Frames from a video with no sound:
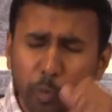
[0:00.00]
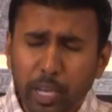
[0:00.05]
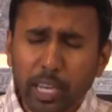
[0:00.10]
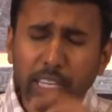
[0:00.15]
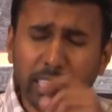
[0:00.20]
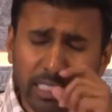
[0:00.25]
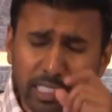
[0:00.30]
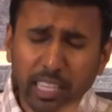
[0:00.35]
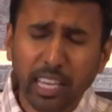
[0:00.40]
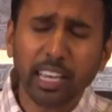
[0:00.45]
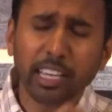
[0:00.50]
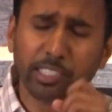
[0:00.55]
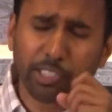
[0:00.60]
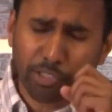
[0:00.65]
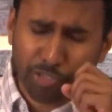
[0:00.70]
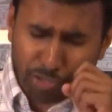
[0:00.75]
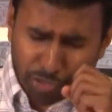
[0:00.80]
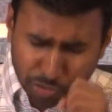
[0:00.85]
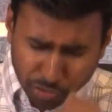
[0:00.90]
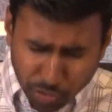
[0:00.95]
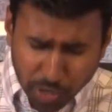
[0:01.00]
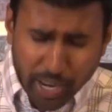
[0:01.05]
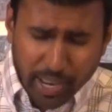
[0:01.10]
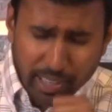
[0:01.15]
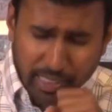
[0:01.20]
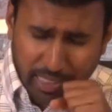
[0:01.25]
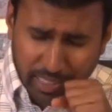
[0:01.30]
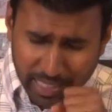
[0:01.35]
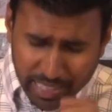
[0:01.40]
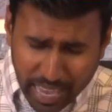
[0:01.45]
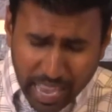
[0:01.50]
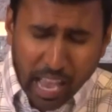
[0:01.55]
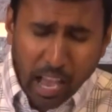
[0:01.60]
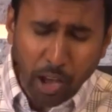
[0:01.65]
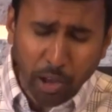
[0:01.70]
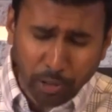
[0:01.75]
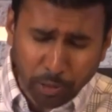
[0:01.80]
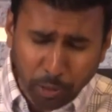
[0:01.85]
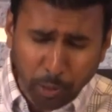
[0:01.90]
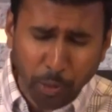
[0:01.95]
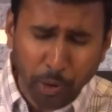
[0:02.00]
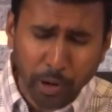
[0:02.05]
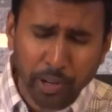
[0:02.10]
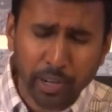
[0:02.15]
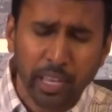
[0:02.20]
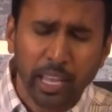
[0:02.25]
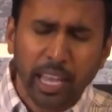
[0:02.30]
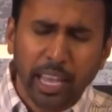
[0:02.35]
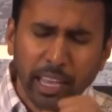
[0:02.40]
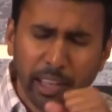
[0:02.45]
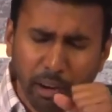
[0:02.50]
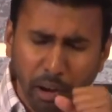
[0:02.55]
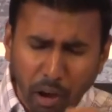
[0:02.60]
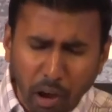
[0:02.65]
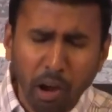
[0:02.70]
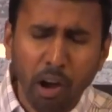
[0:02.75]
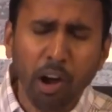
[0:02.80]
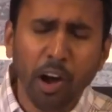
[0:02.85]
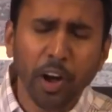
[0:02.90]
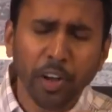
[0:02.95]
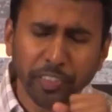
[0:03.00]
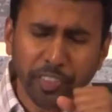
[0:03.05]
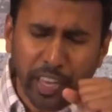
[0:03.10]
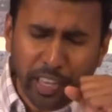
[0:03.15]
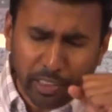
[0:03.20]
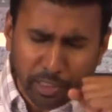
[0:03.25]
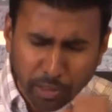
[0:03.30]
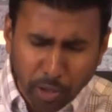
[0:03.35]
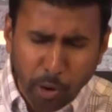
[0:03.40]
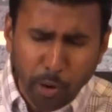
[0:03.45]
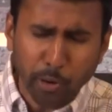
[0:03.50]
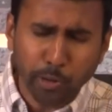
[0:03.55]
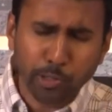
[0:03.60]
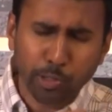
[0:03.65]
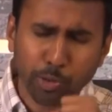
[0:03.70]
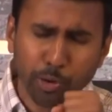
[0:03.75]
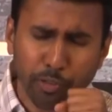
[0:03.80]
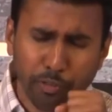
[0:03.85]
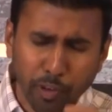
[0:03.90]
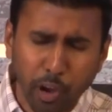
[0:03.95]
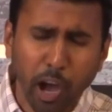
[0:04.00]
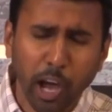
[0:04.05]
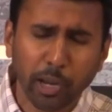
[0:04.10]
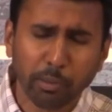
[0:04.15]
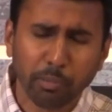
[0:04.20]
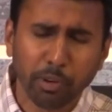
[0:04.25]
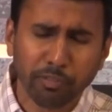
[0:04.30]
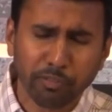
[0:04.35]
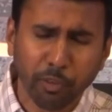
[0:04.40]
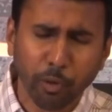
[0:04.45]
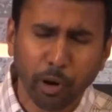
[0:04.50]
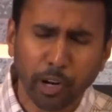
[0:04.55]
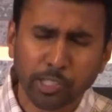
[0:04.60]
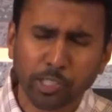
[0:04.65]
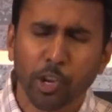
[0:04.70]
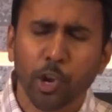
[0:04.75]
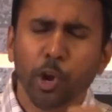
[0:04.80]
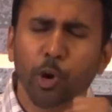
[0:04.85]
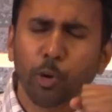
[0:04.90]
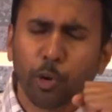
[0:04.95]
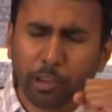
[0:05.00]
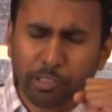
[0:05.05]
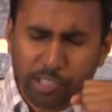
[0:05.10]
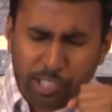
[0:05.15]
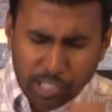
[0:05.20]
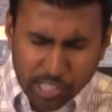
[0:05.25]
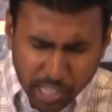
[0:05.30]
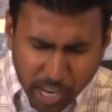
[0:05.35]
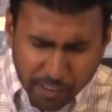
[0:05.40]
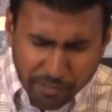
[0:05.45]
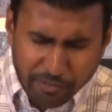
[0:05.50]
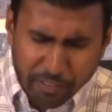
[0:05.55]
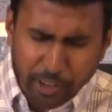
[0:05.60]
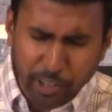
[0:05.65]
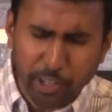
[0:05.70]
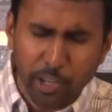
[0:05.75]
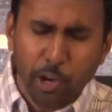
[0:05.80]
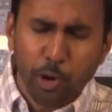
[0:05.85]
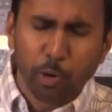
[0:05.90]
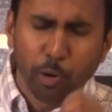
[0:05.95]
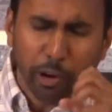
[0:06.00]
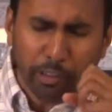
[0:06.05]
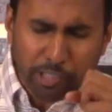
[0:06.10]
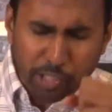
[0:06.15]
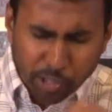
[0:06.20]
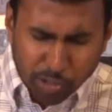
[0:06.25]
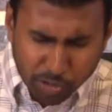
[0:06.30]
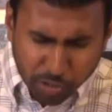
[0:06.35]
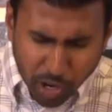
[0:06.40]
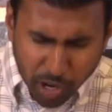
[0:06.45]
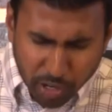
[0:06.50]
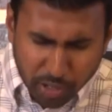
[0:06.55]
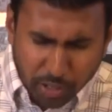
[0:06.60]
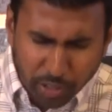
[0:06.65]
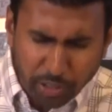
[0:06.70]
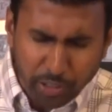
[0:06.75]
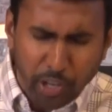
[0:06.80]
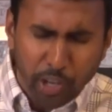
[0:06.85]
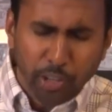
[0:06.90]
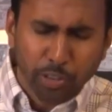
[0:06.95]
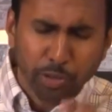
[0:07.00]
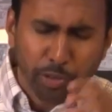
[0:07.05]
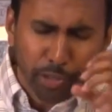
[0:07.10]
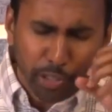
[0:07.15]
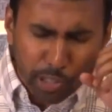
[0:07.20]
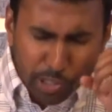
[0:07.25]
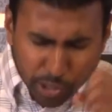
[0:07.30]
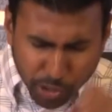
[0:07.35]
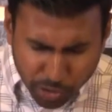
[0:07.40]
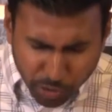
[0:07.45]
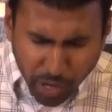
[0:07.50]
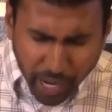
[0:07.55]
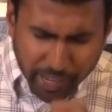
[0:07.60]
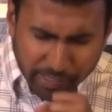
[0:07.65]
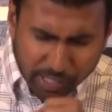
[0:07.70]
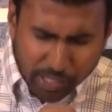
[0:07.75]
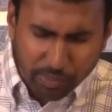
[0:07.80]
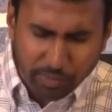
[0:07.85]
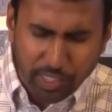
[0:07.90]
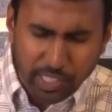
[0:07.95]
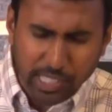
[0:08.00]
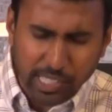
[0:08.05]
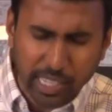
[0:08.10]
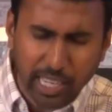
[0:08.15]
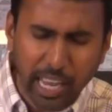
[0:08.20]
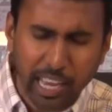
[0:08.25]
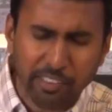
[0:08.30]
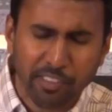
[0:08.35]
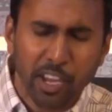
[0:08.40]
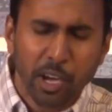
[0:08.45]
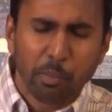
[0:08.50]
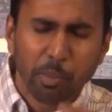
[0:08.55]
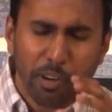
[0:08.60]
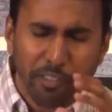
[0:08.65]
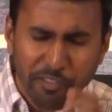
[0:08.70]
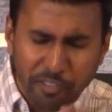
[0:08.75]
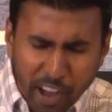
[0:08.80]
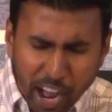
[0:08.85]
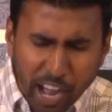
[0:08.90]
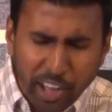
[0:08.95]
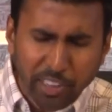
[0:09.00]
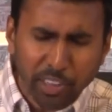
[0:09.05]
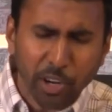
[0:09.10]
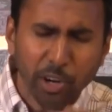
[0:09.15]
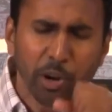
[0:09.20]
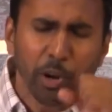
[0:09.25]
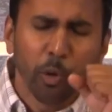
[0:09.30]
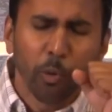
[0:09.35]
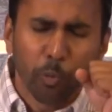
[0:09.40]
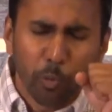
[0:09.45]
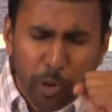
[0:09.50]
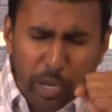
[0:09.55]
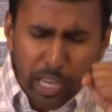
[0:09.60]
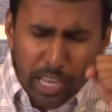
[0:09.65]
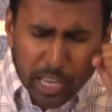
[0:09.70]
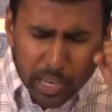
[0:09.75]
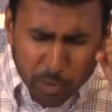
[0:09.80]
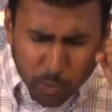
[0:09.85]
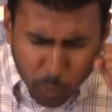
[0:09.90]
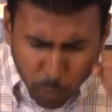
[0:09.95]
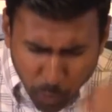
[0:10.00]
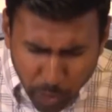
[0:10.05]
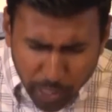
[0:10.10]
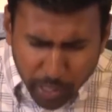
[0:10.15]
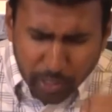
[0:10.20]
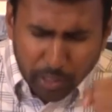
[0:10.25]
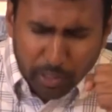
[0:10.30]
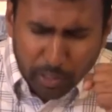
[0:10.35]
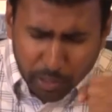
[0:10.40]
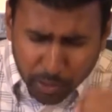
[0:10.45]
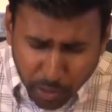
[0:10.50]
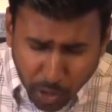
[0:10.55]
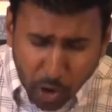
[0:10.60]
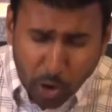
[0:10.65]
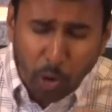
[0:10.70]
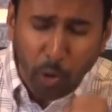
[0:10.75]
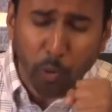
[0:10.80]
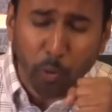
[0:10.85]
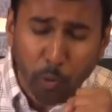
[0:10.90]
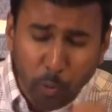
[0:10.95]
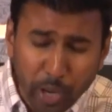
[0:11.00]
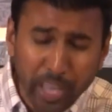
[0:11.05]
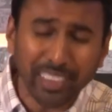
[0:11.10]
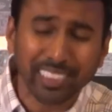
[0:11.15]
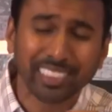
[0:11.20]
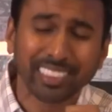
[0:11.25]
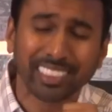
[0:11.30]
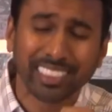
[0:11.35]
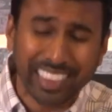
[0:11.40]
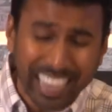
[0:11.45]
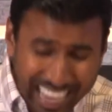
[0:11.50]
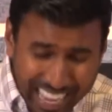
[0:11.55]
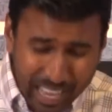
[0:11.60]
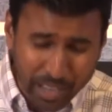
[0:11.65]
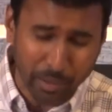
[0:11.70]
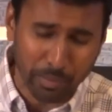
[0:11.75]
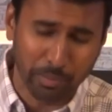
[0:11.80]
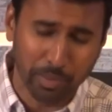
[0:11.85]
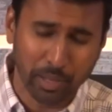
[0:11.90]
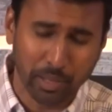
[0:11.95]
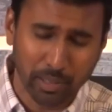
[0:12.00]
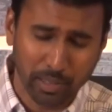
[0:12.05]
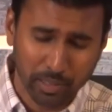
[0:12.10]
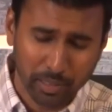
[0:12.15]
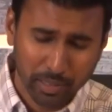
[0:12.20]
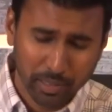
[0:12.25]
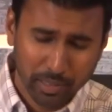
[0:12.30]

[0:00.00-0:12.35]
We take strength now, Lord, in all that those who have gone before us, who have suffered, who have struggled through the strifes of this life. But Father, we will go with them.